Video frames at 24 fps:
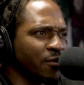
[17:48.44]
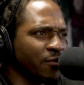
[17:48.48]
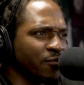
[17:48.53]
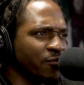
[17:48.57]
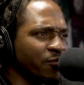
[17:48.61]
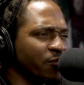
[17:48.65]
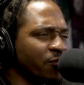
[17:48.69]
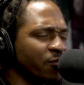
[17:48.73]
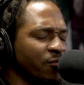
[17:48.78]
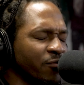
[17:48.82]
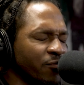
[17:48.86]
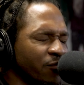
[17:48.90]
I
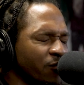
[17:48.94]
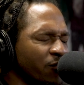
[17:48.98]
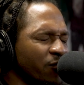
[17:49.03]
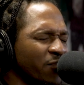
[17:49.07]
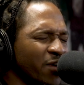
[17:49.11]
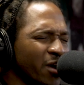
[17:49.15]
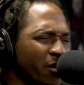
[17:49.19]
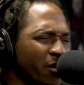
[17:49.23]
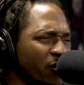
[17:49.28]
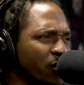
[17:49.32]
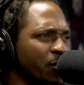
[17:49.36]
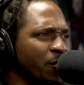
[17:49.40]
could.
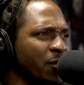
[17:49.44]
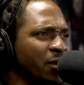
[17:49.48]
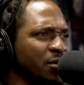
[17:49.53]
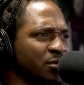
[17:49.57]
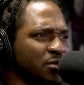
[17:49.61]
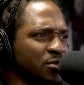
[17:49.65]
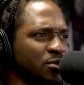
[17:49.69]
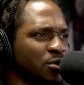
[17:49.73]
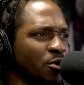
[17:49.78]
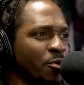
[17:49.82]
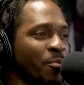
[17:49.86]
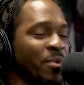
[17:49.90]
Very much
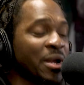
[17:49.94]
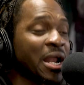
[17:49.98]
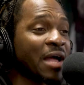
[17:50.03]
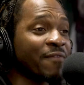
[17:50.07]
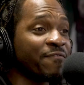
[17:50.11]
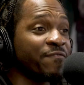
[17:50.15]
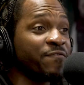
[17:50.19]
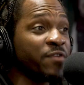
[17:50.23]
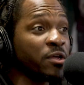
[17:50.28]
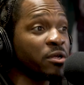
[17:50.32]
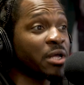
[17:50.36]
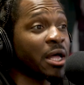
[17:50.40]
so. But I
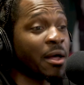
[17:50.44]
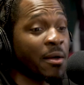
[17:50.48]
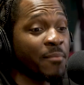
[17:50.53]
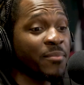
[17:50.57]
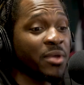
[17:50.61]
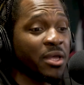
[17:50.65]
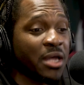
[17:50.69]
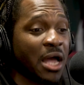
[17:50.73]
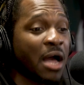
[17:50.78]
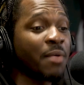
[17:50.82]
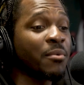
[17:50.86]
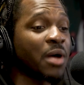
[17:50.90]
feel, I
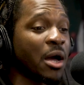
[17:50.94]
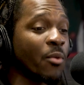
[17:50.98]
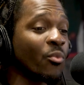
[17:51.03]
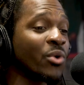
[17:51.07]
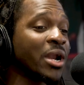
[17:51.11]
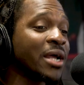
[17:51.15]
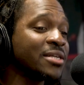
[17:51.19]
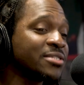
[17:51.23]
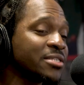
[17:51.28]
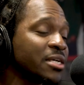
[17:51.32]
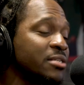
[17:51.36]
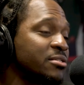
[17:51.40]
mean,
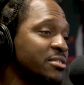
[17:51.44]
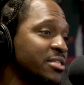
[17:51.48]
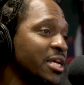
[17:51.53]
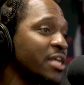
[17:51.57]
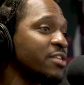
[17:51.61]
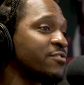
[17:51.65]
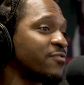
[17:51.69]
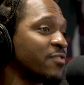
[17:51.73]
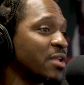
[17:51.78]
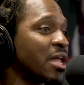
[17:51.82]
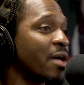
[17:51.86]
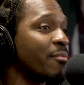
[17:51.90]
when I say
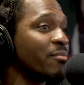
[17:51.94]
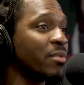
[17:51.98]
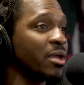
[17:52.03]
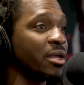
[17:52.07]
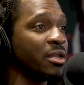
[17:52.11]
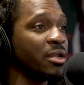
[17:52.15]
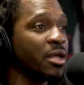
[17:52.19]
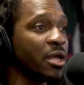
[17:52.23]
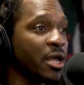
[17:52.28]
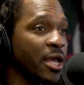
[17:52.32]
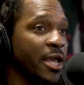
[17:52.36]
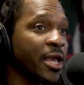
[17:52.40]
tasteful, I
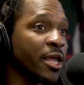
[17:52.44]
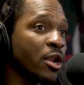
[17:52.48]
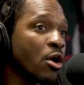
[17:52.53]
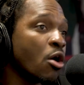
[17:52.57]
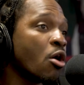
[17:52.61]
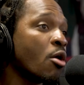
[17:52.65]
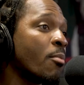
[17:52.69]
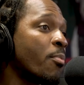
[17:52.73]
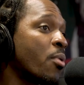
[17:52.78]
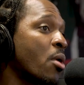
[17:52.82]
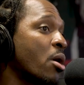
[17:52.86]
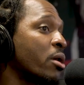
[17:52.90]
mean in
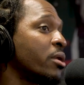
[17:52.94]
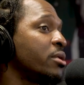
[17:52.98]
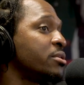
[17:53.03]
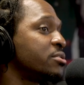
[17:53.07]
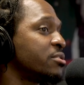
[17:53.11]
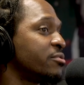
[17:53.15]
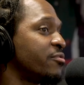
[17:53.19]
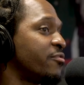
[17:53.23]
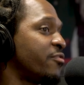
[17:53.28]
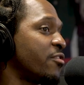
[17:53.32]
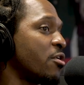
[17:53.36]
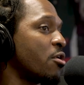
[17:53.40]
all parties
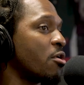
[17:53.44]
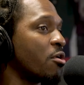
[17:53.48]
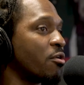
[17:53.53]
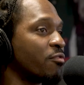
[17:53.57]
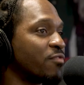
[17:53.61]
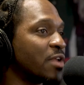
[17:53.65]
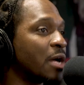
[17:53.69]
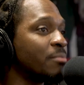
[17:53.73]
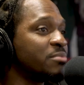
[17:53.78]
involved.